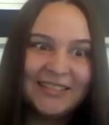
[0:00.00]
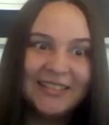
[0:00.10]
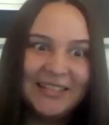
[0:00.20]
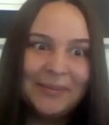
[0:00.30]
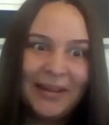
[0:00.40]

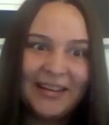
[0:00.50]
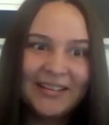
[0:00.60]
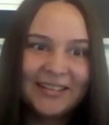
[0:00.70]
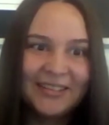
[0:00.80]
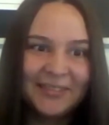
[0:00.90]
deep end.
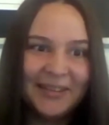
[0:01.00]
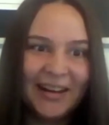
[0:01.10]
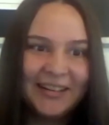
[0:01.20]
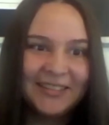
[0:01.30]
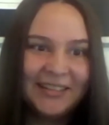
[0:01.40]
We
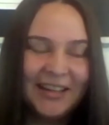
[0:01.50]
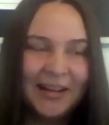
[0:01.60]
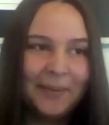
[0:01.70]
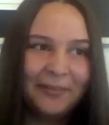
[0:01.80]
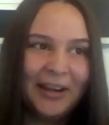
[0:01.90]
had to get
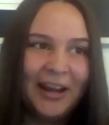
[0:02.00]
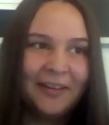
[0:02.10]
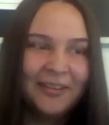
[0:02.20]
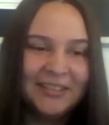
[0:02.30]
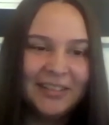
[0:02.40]
up every
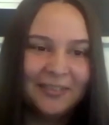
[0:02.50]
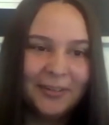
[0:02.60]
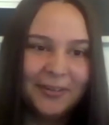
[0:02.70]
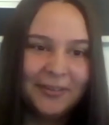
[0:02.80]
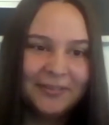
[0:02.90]
hour to give
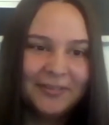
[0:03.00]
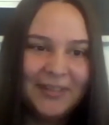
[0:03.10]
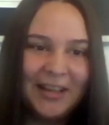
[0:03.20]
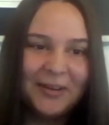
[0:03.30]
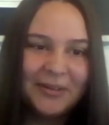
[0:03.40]
her
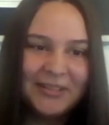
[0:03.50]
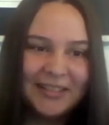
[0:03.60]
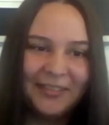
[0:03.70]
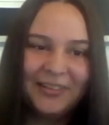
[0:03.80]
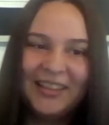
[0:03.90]
liquids and
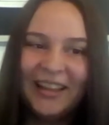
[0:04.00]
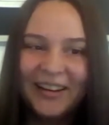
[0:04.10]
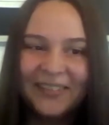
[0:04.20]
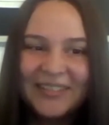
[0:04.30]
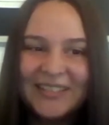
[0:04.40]

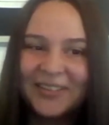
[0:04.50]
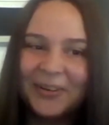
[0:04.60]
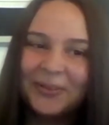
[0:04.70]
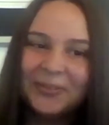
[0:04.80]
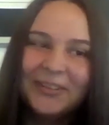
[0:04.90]
everything. It was
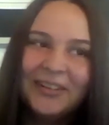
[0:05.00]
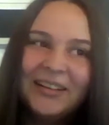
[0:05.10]
awful.